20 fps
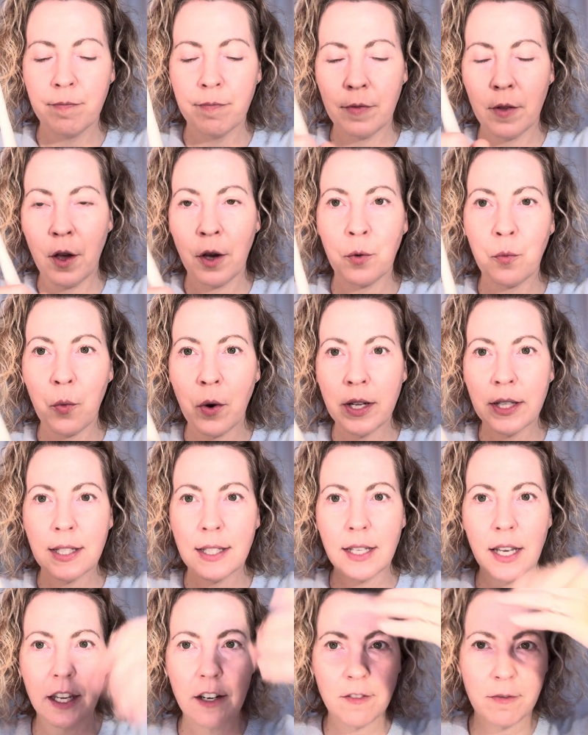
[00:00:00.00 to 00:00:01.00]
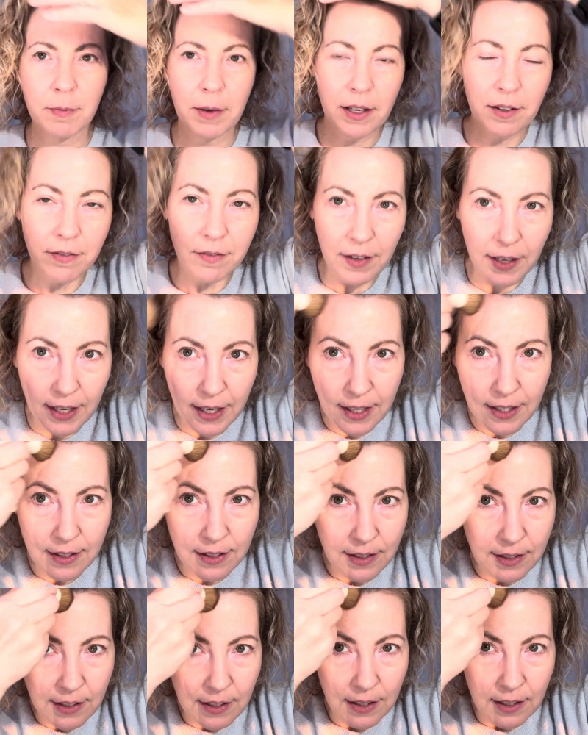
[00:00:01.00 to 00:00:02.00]
on one side of my
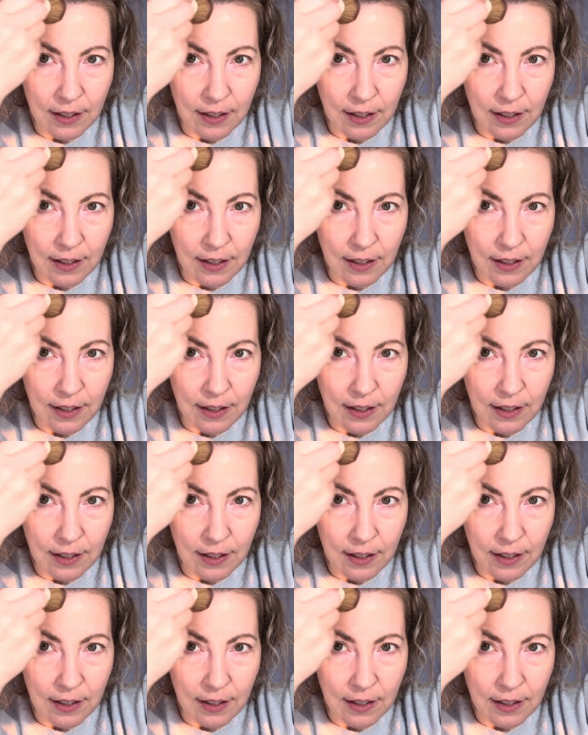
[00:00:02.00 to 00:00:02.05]
face.